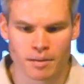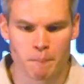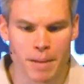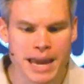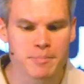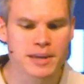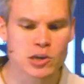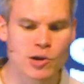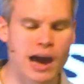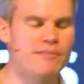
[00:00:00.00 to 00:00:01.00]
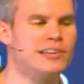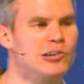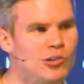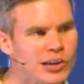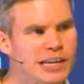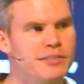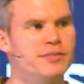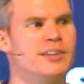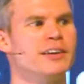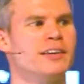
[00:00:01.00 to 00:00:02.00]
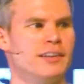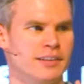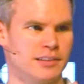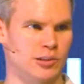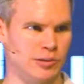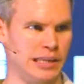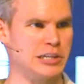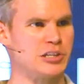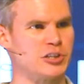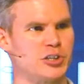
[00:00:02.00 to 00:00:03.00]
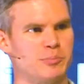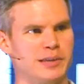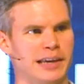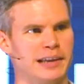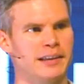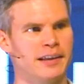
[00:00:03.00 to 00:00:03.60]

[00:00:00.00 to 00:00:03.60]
Maybe you haven't grieved the relationship yet.